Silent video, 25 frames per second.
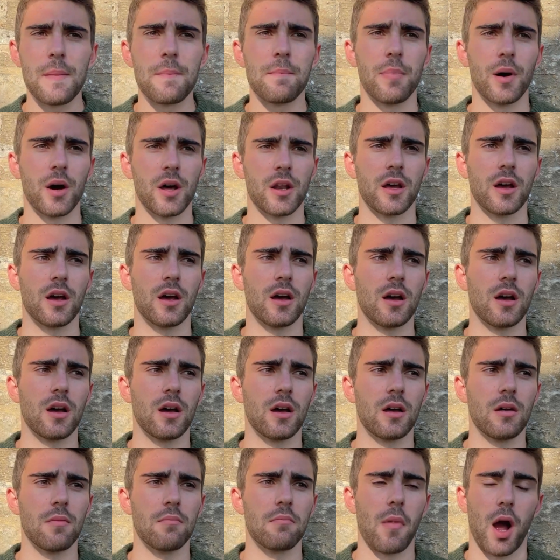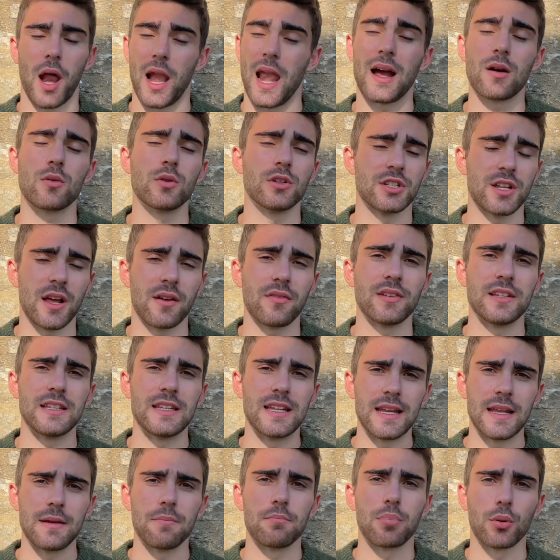But uh, my language definitely
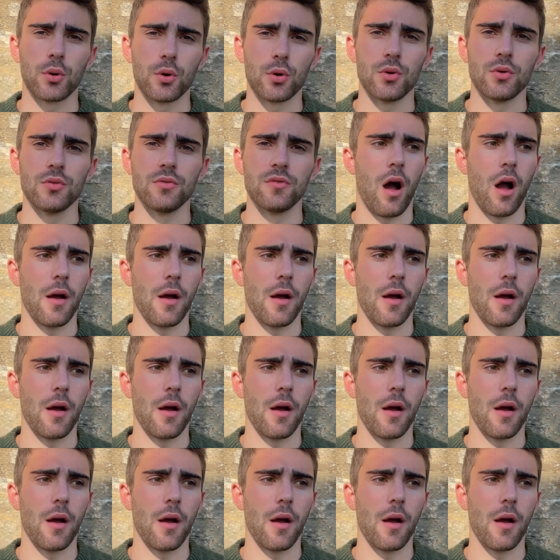did improve.